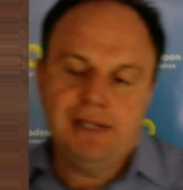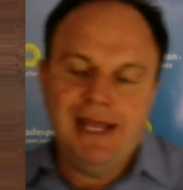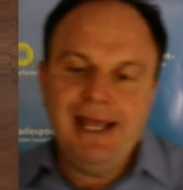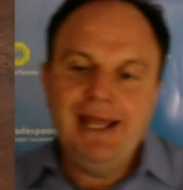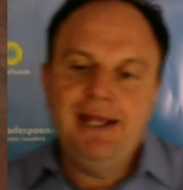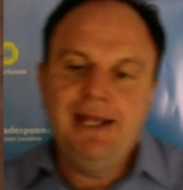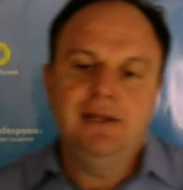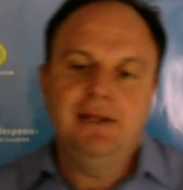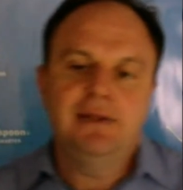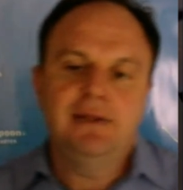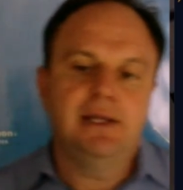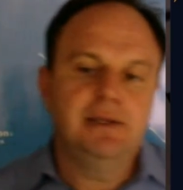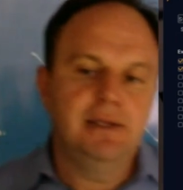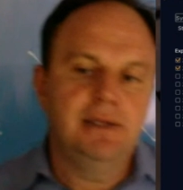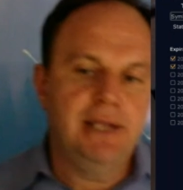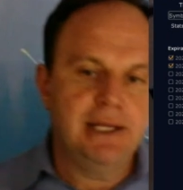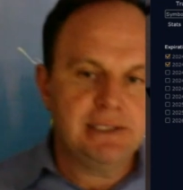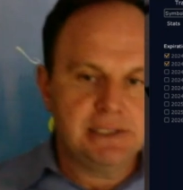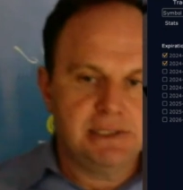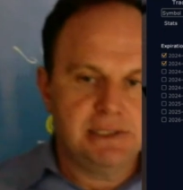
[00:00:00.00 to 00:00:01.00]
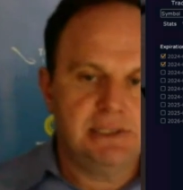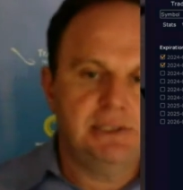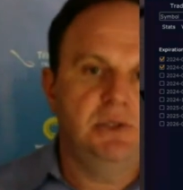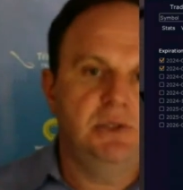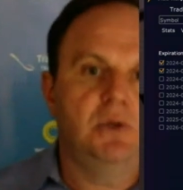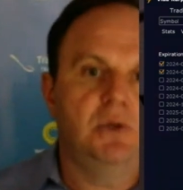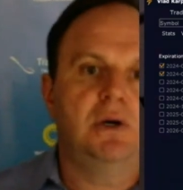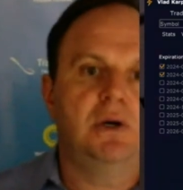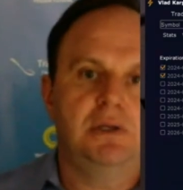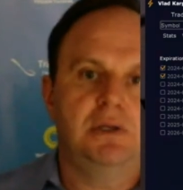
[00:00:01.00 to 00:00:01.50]
80, then that's
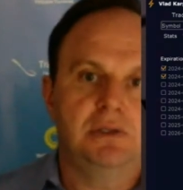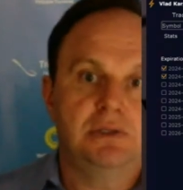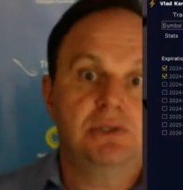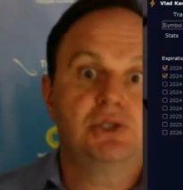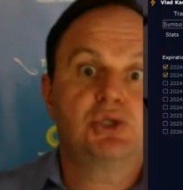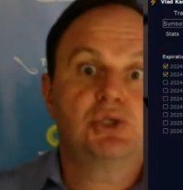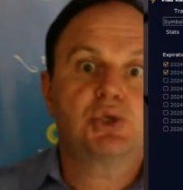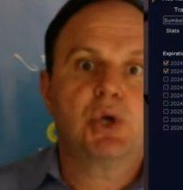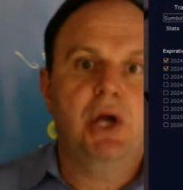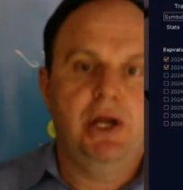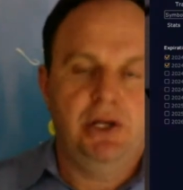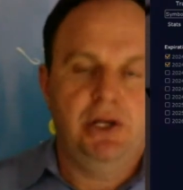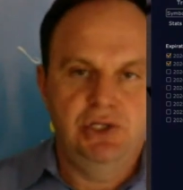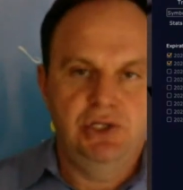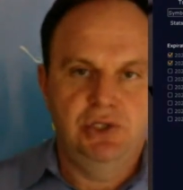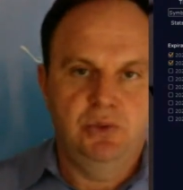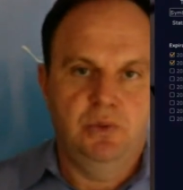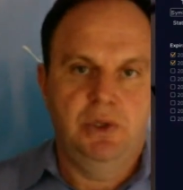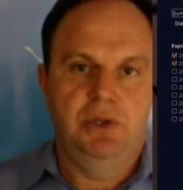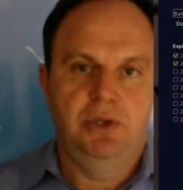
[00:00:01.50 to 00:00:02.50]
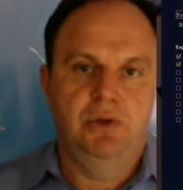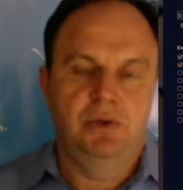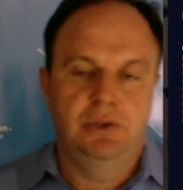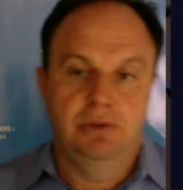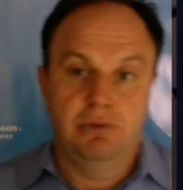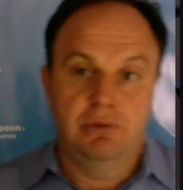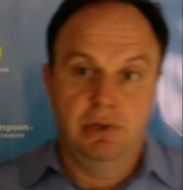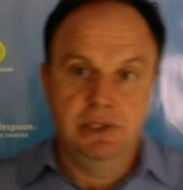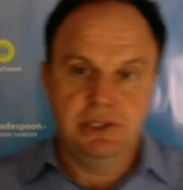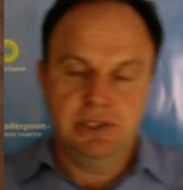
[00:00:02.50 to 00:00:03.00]
your strategy where you can
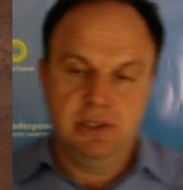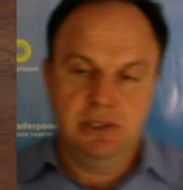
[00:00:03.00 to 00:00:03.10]
risk